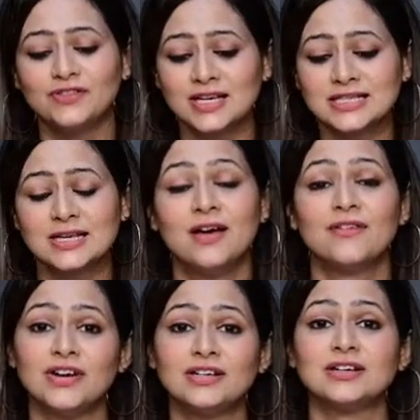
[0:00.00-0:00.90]
this
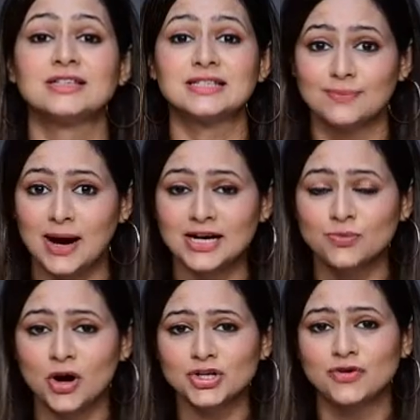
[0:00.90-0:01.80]
fitness
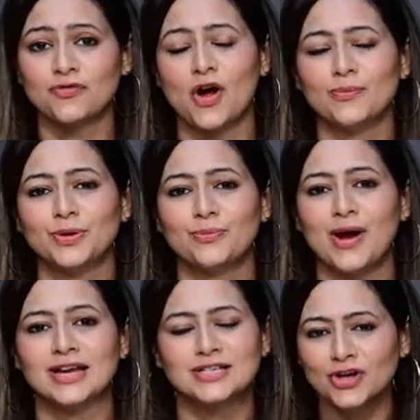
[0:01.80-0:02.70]
smartwatch from the
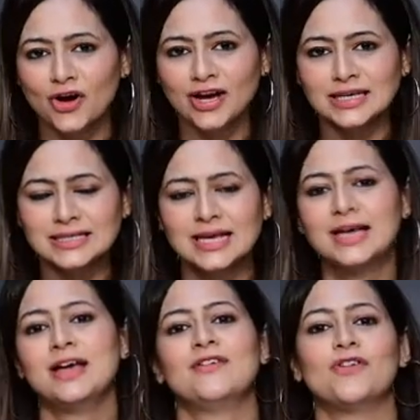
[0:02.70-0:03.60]
brand Noise.
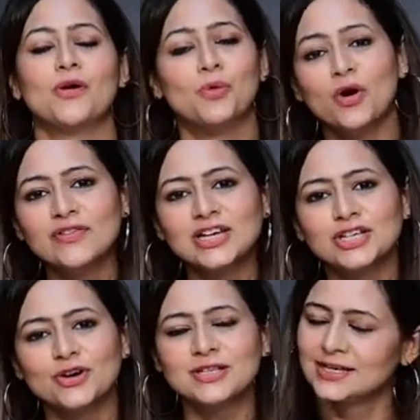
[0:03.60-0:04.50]
For more
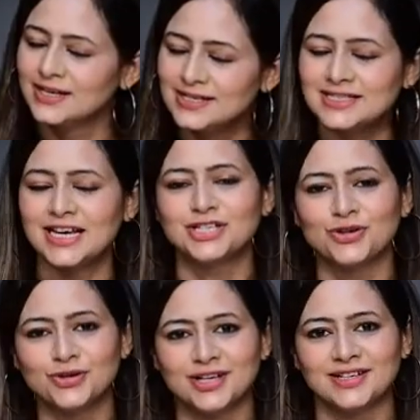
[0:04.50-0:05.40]
videos, stay
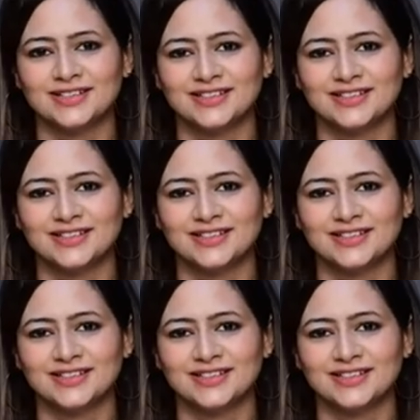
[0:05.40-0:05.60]
tuned in.